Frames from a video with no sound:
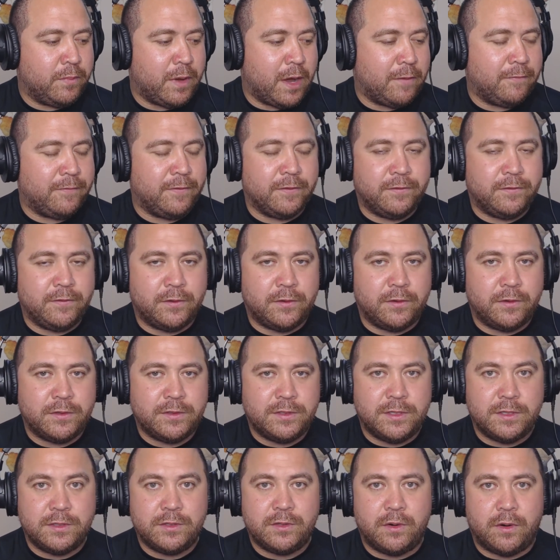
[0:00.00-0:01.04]
pop filter,
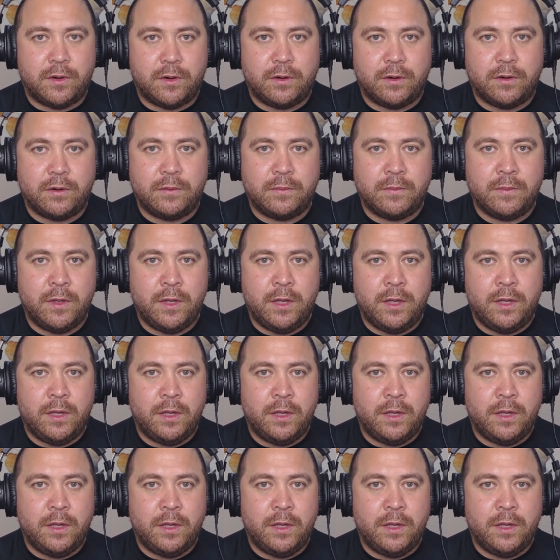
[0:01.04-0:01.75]
scissor arm,